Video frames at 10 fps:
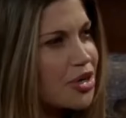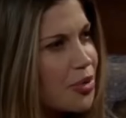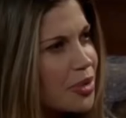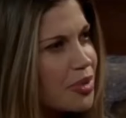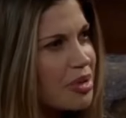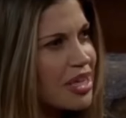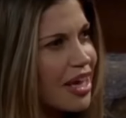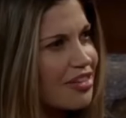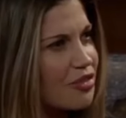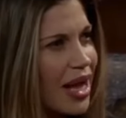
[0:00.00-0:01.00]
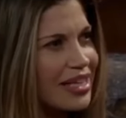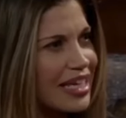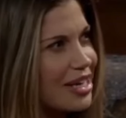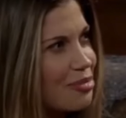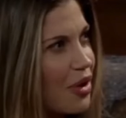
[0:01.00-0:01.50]
what it would be like if Riley
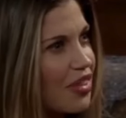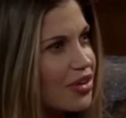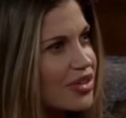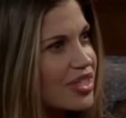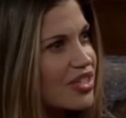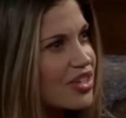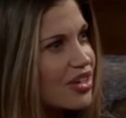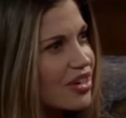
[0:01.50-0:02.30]
had a brother or sister.